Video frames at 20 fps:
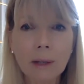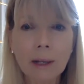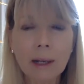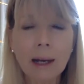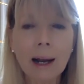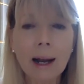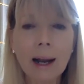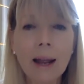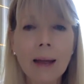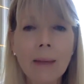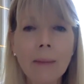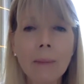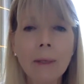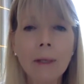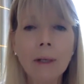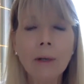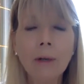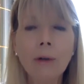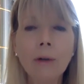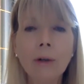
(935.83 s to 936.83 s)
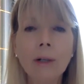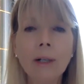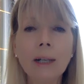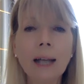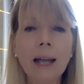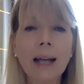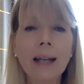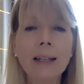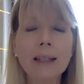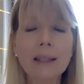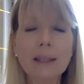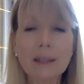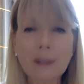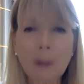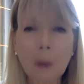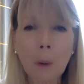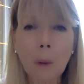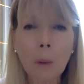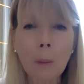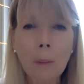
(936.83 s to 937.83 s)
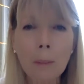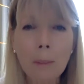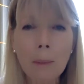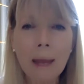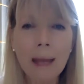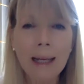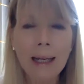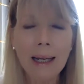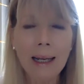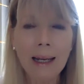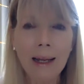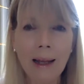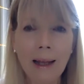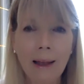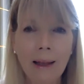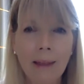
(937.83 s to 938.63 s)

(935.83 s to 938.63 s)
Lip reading: that I have been good at so many